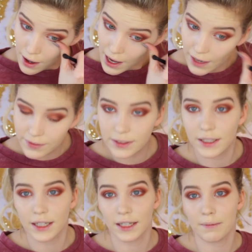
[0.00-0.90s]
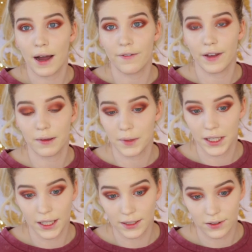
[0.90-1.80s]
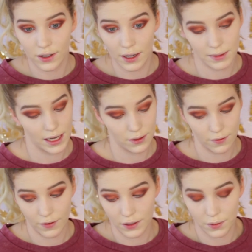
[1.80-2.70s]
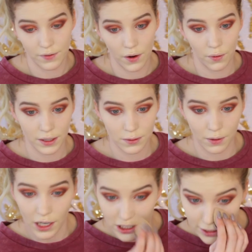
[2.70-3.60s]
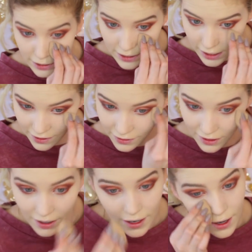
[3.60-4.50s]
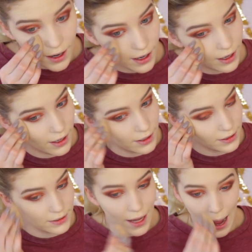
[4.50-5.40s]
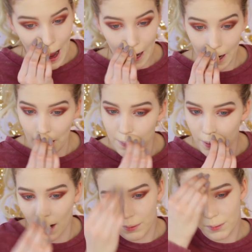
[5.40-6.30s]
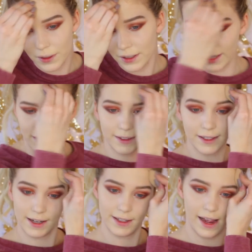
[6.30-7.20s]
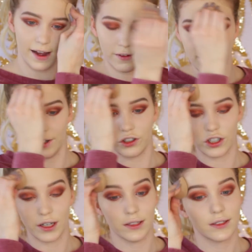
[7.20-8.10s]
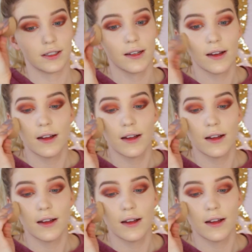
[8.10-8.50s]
have seen, my family is obsessed with Friends, we've always watched it together, and I could probably like sit down and just